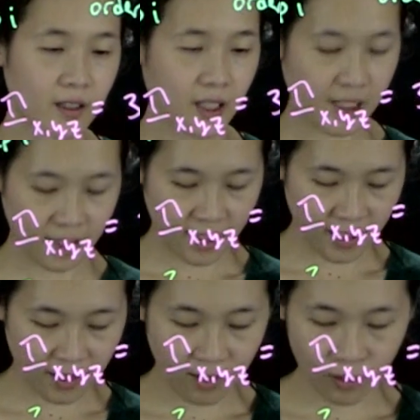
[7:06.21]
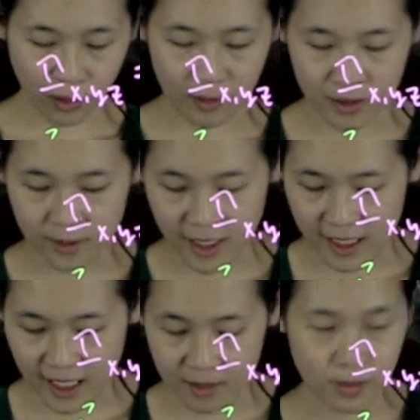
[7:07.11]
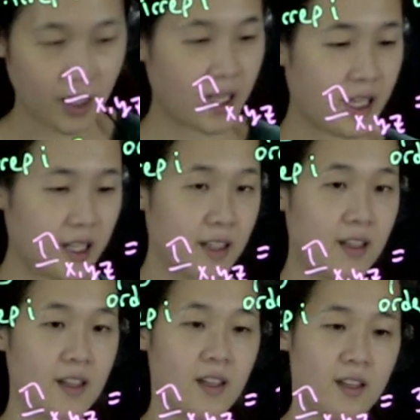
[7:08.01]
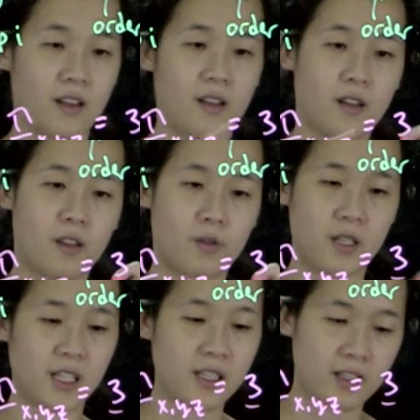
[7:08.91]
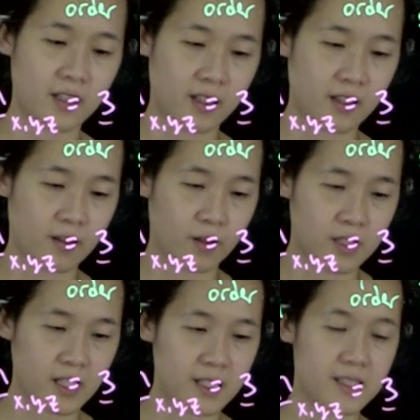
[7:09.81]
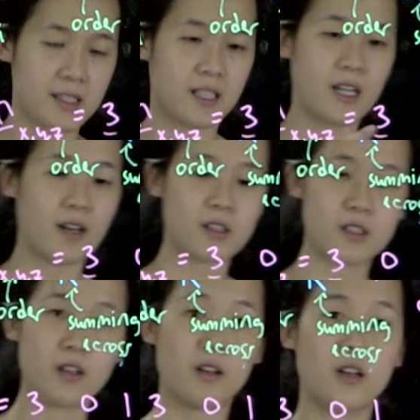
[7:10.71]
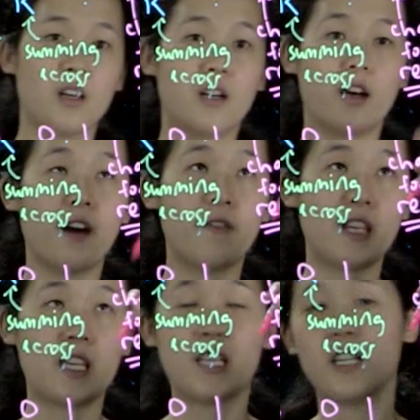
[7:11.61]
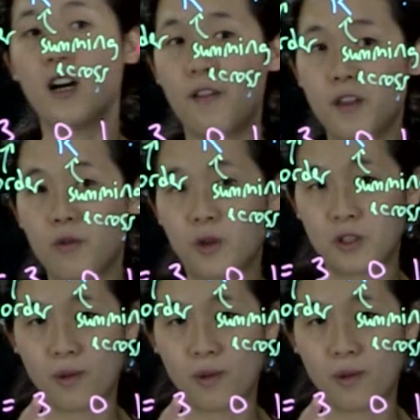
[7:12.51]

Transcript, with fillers: And then we're going to multiply that by 3, which is the character of E of the reducible